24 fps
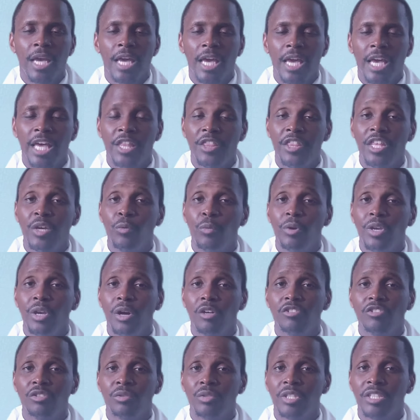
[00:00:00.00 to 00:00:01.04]
And then we
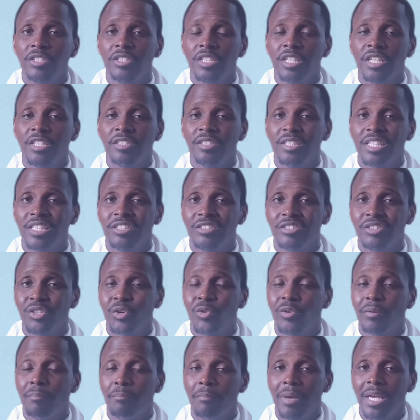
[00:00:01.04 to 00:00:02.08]
also discussed that
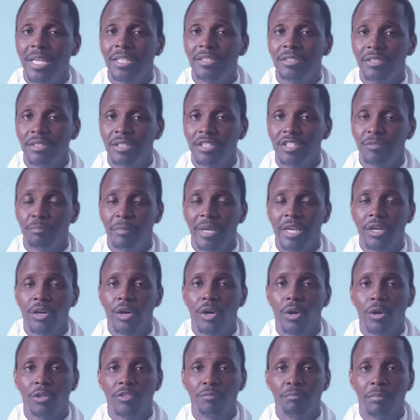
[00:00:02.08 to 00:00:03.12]
certain medicines may
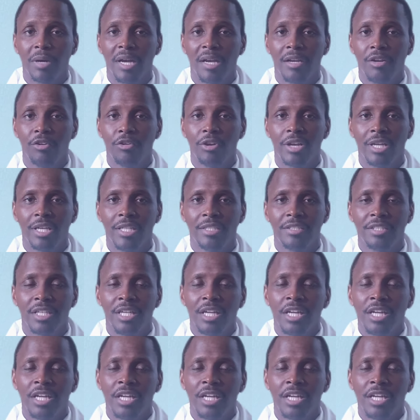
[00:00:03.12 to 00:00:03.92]
cause migraines.